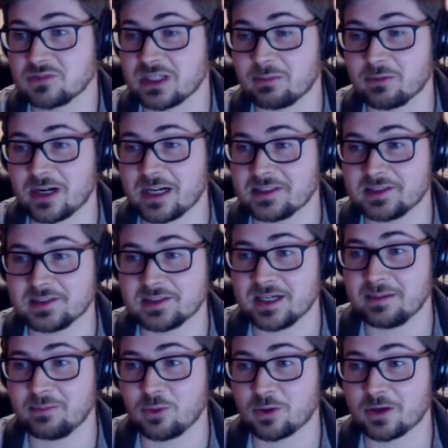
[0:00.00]
summarizes it
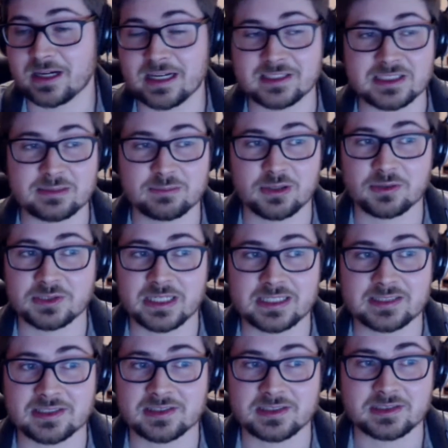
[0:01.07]
up, organizing
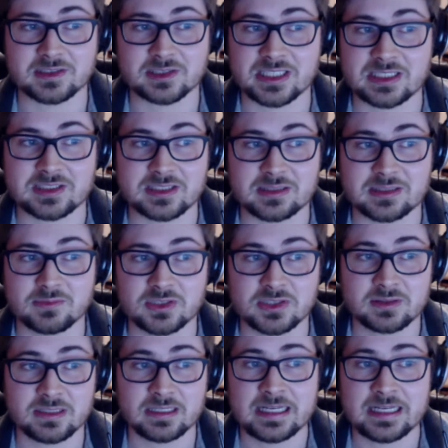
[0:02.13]
processes and systems.